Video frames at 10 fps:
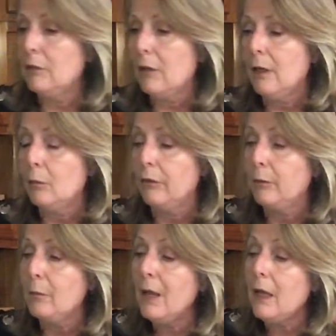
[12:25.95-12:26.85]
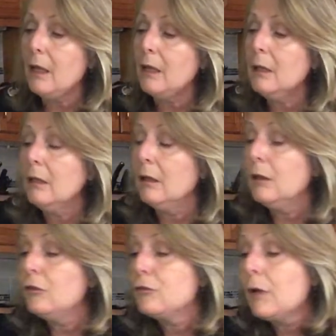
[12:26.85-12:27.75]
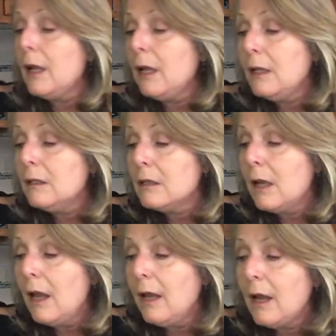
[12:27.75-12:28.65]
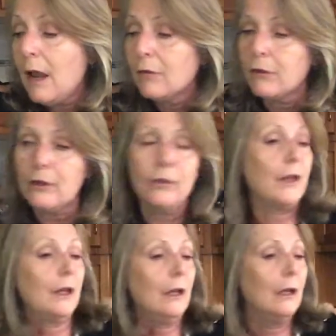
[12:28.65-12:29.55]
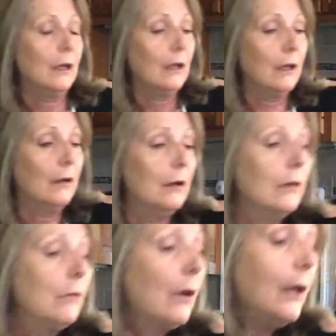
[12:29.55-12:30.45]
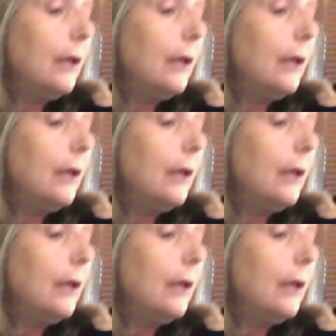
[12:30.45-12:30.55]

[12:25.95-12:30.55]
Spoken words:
It was made, drained, and everything right